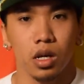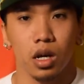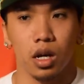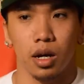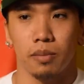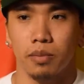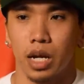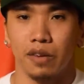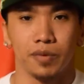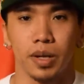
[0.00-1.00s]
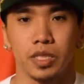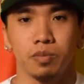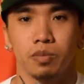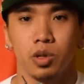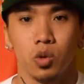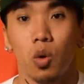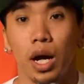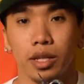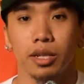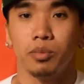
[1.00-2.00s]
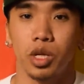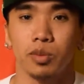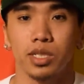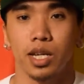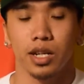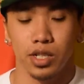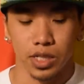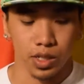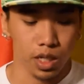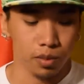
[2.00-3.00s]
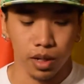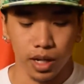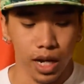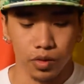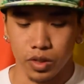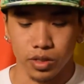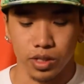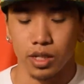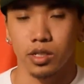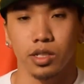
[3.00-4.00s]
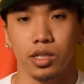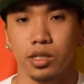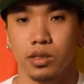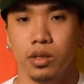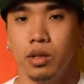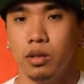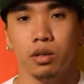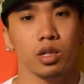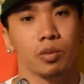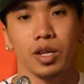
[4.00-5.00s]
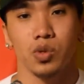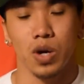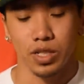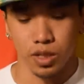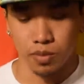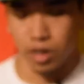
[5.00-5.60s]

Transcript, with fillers: Um, who wanted them pretty much got a chance to get them, and now they're just sitting just because nobody else wants them